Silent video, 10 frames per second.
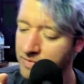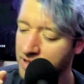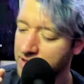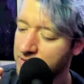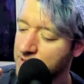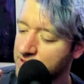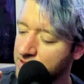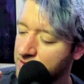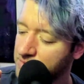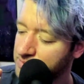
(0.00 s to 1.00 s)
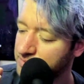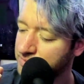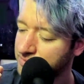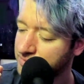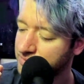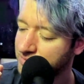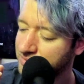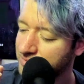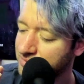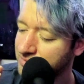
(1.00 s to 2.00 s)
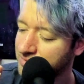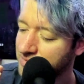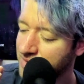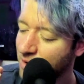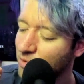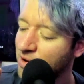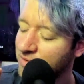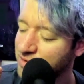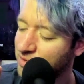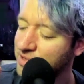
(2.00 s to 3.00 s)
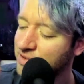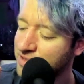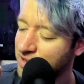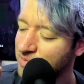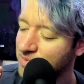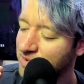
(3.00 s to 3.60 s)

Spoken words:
I'm going to miss you. They all loved you on YouTube.